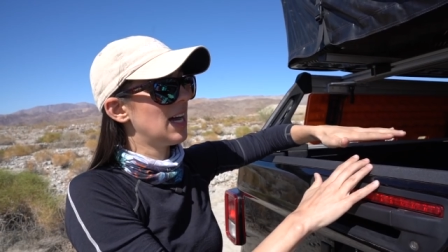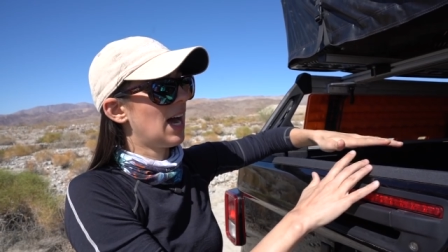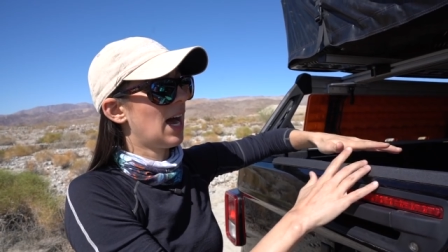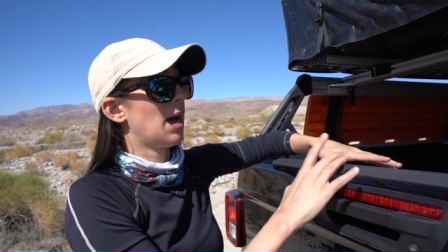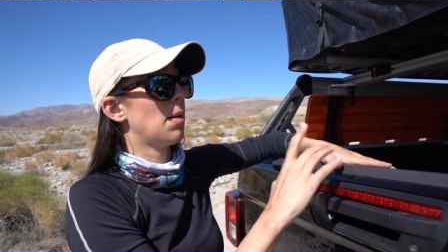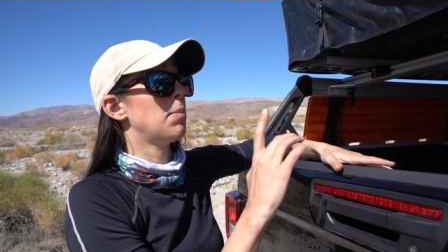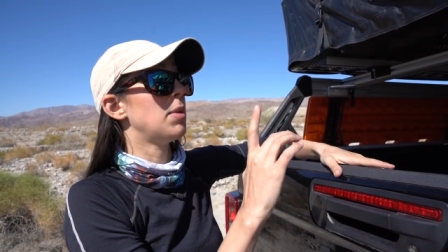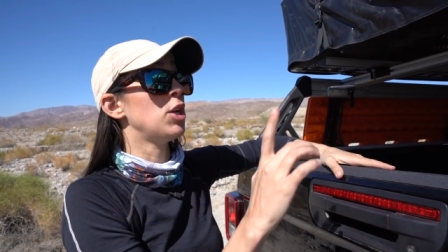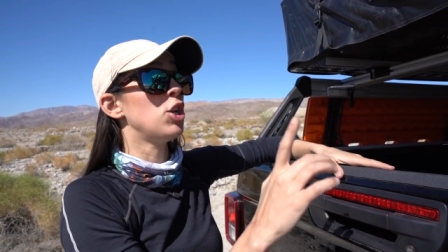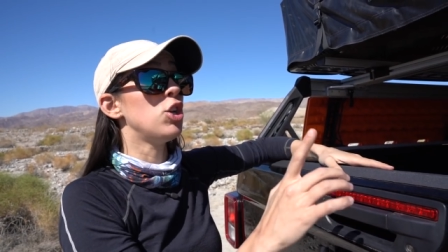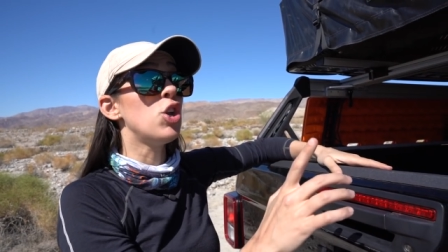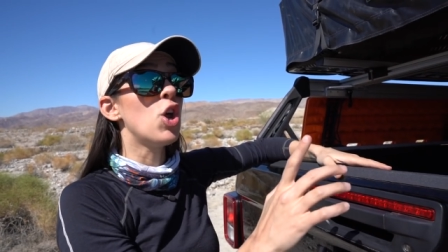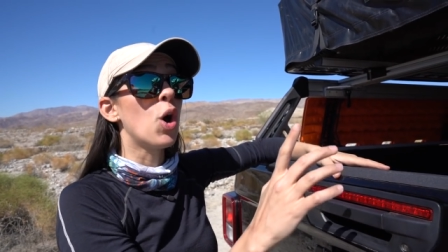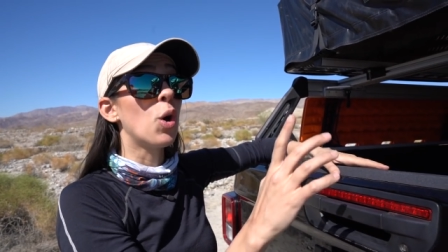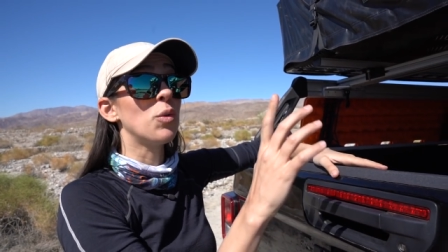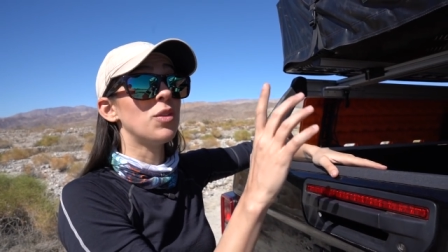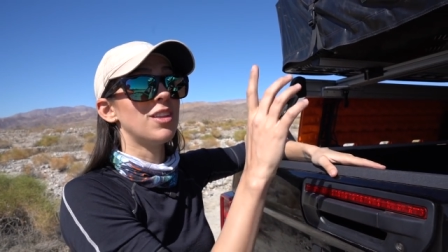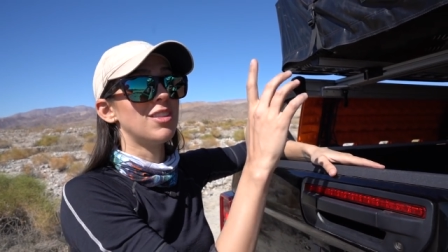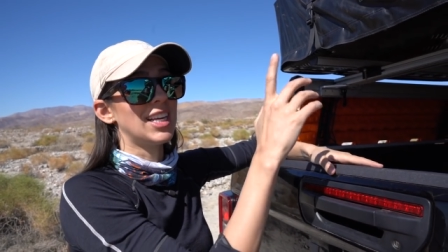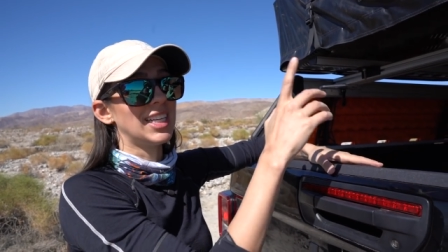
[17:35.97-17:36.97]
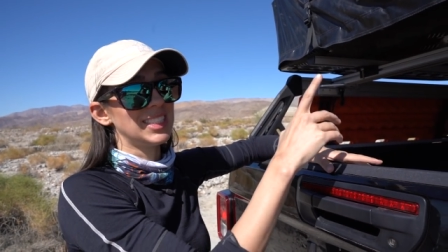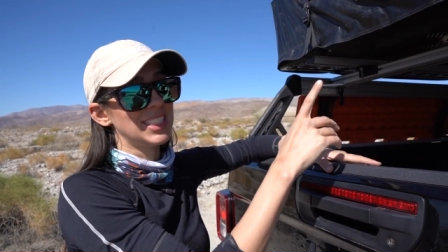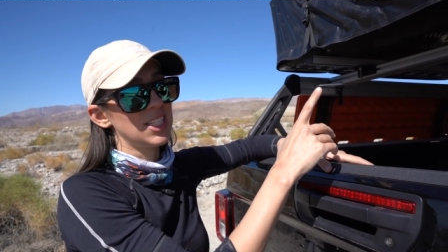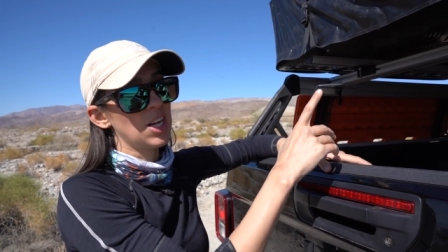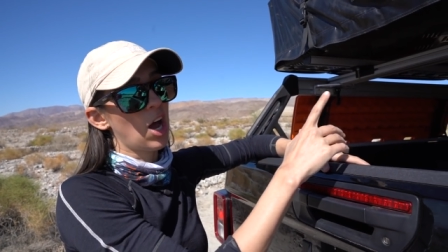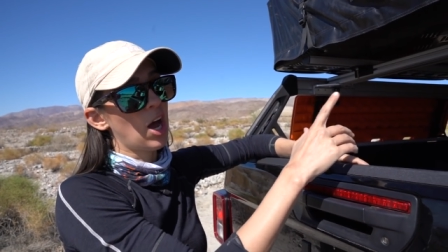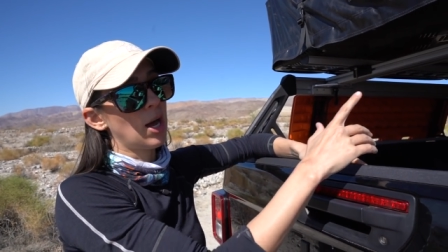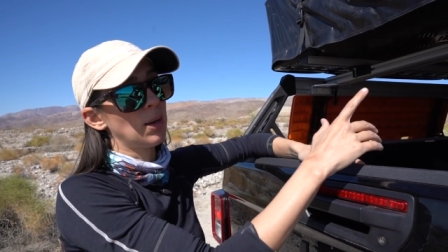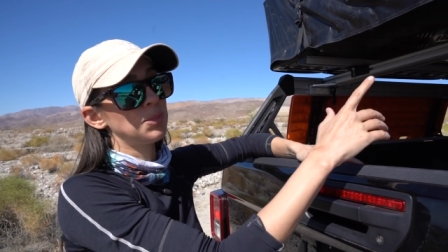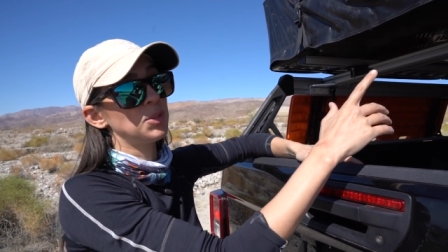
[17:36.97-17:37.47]
Um, but know that that's
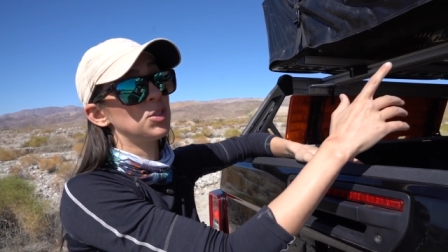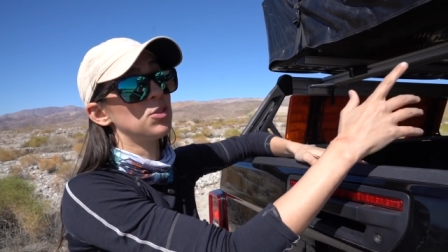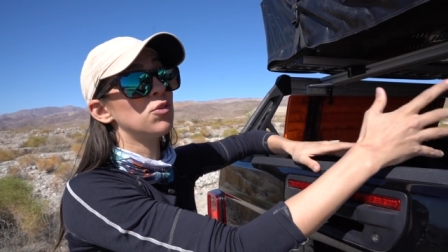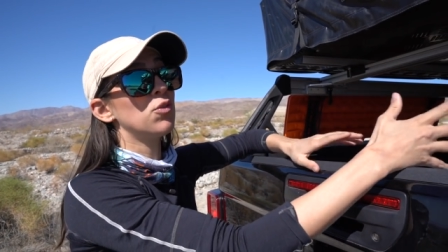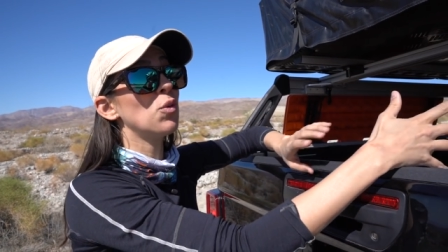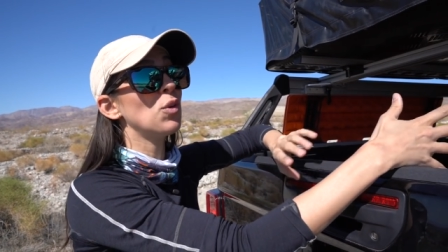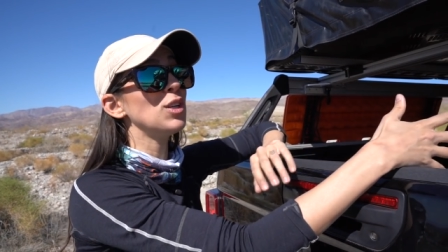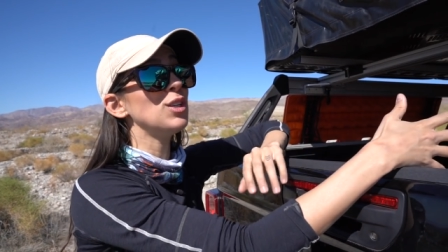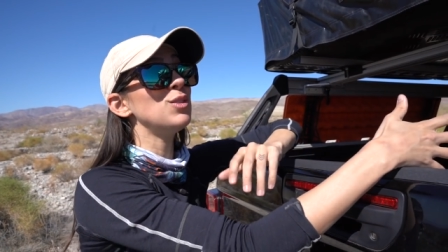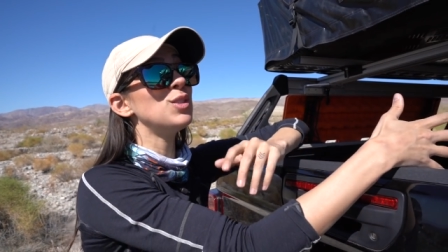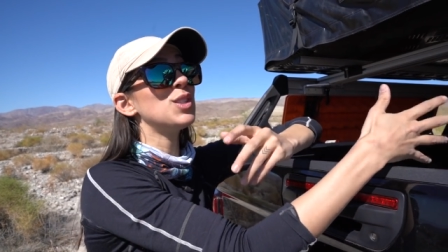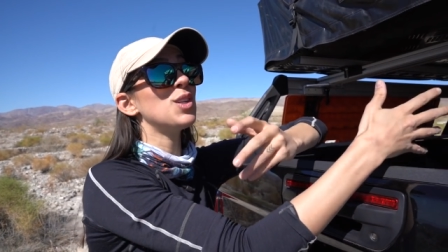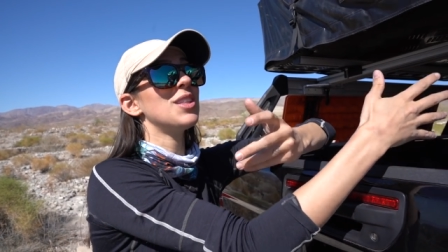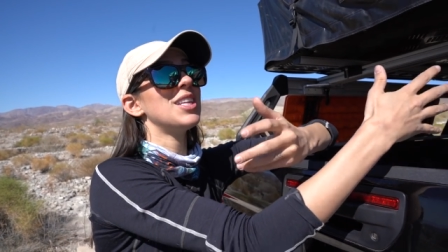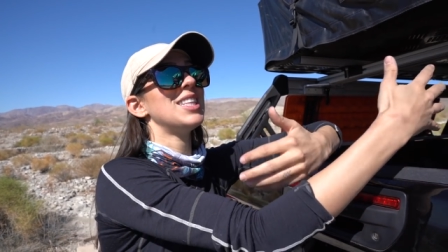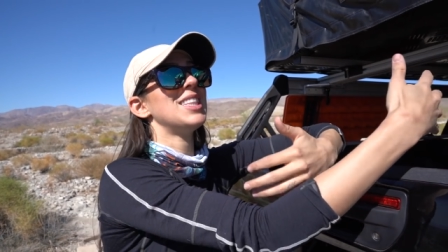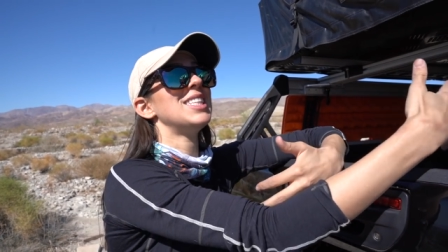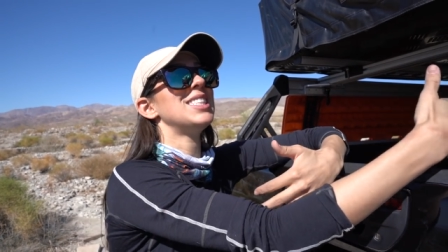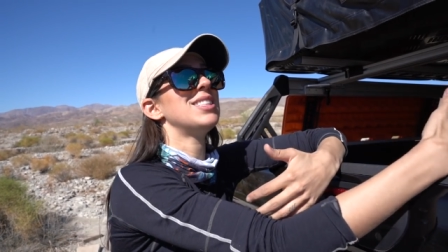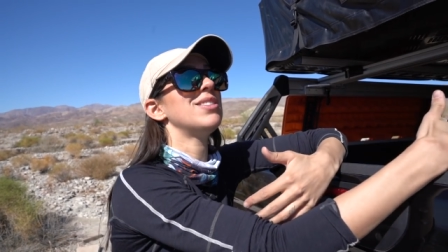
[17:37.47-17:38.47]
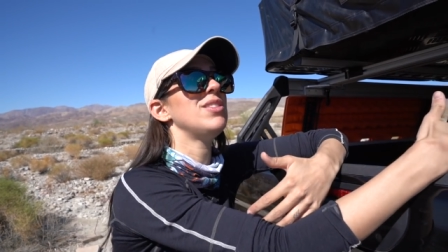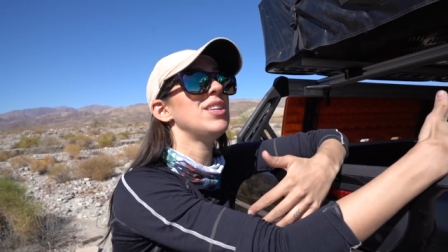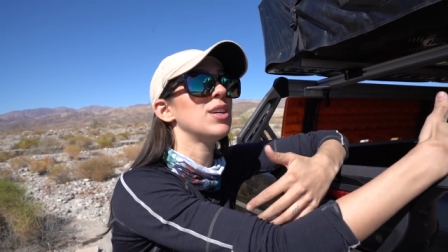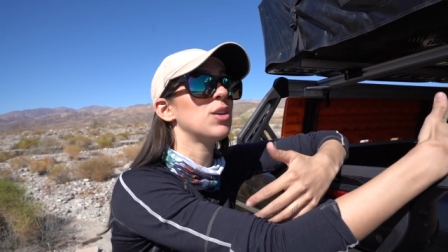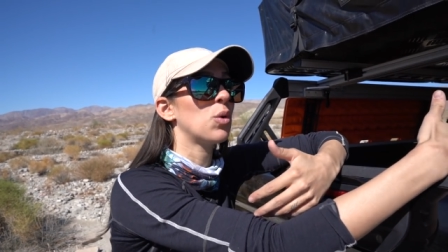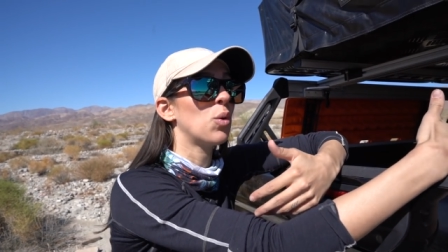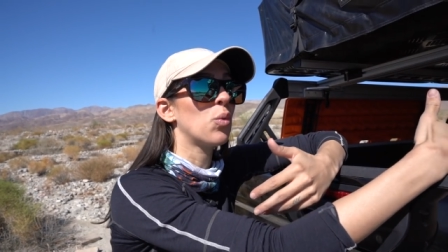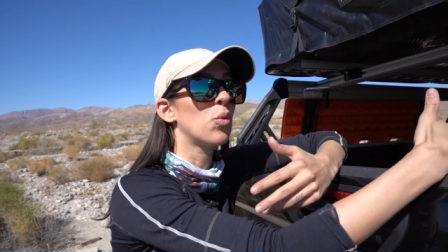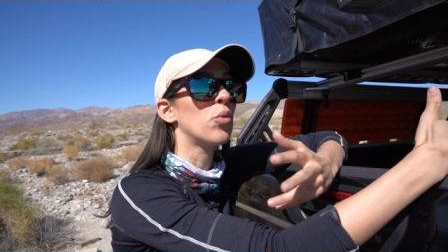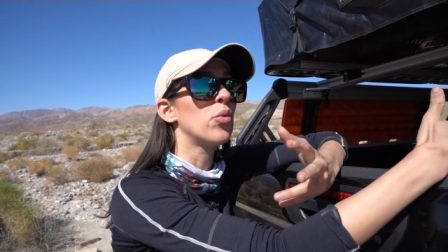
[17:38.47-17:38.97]
an option for you so that this
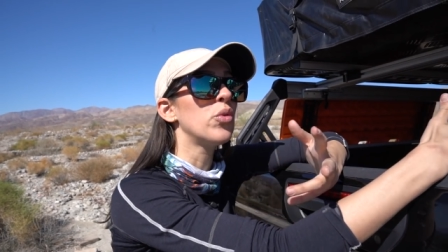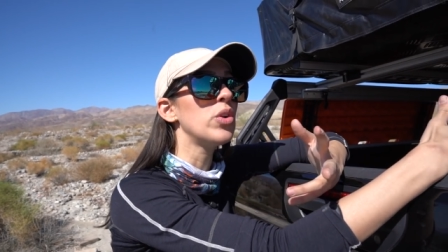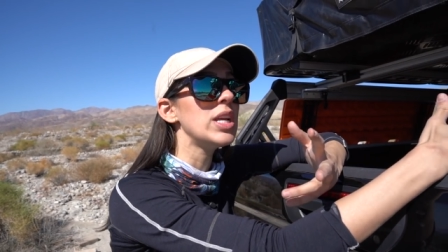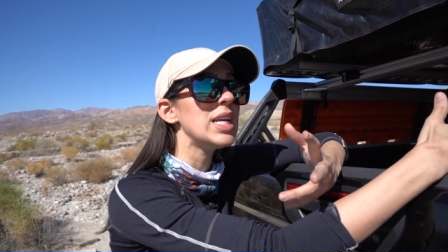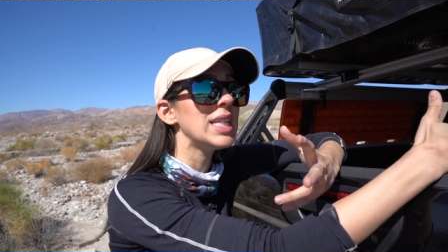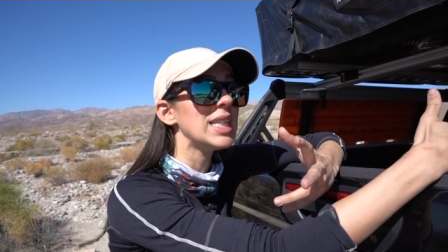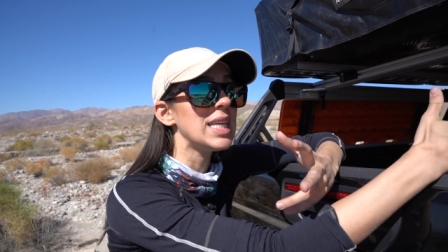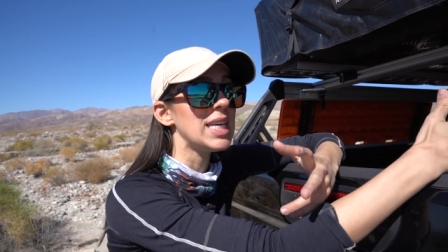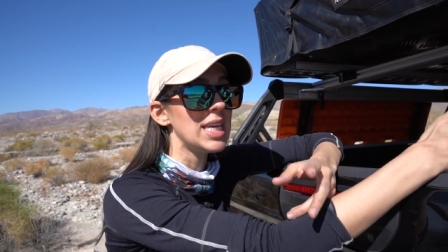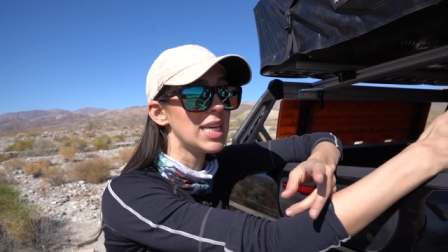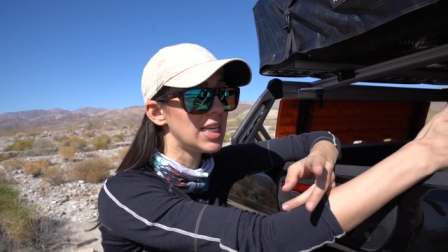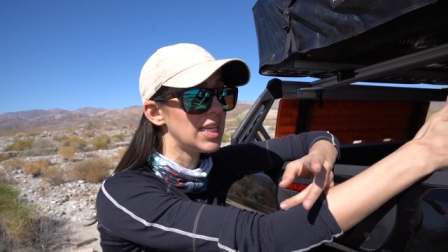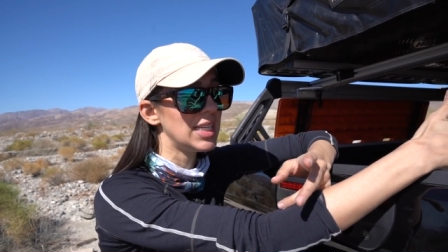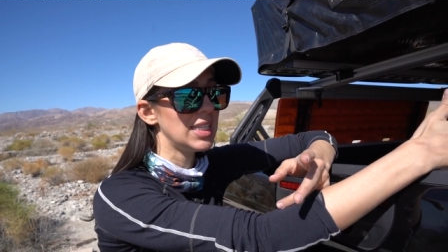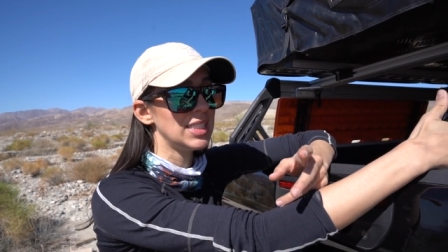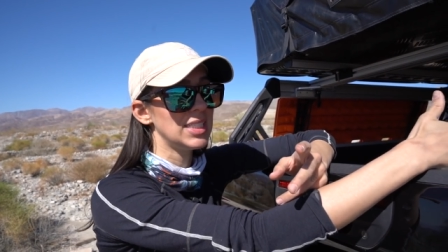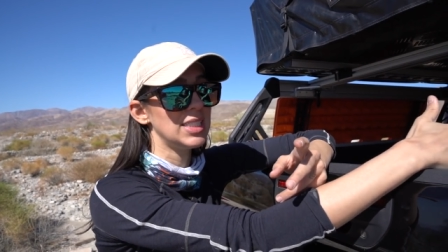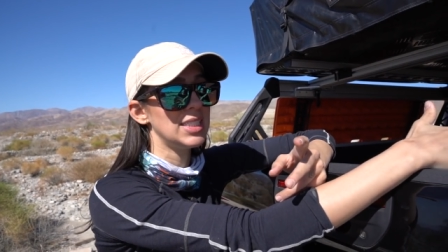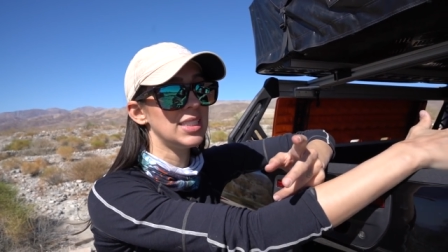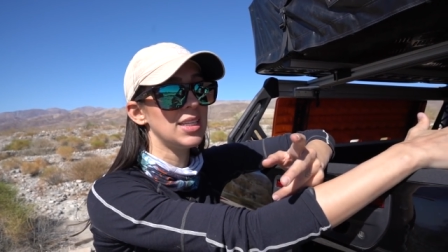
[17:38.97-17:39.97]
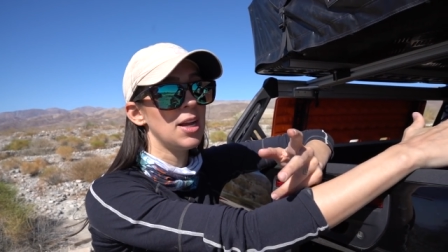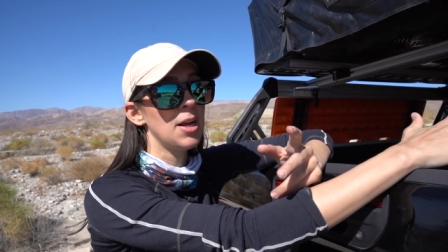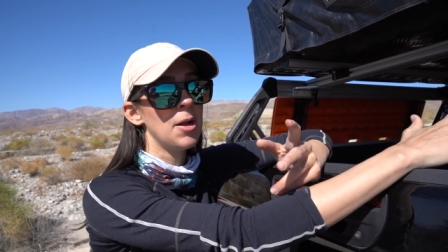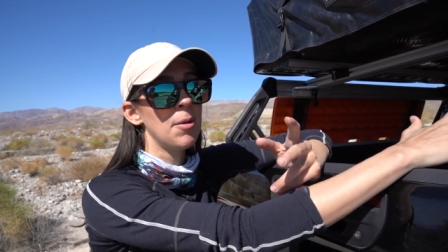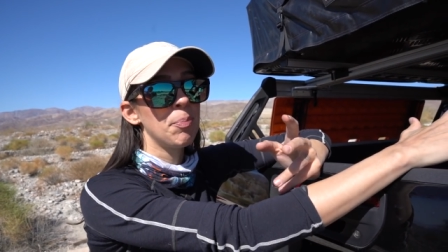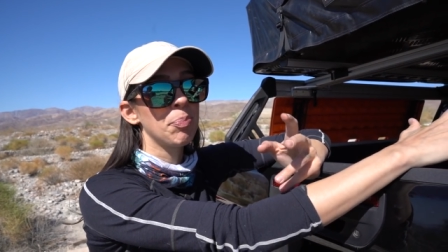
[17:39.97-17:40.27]
vehicle really is